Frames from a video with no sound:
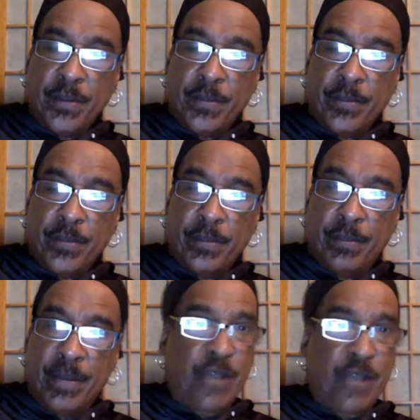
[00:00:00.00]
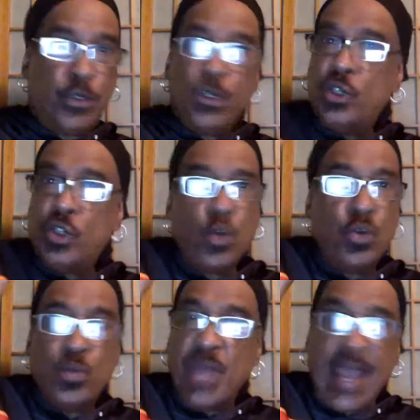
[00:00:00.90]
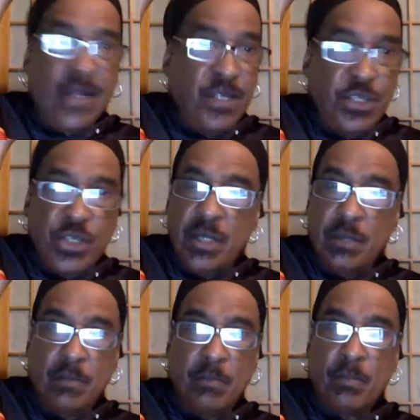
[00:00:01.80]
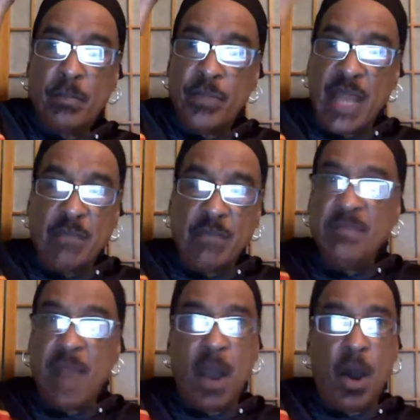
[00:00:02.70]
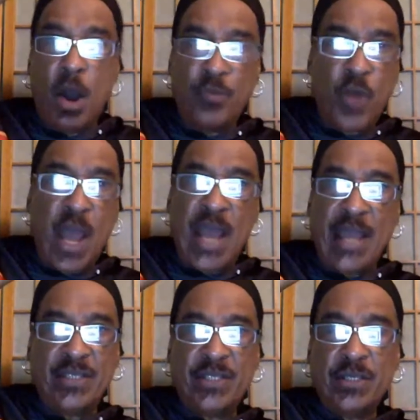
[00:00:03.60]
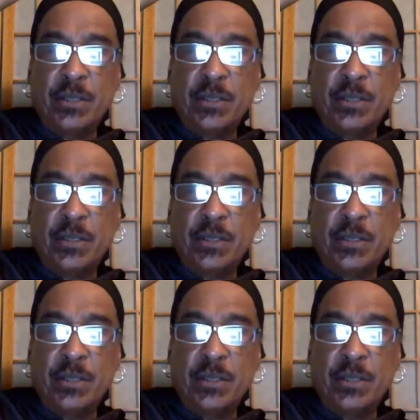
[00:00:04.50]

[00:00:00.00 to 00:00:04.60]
But I couldn't show you the energy that made my arm rise.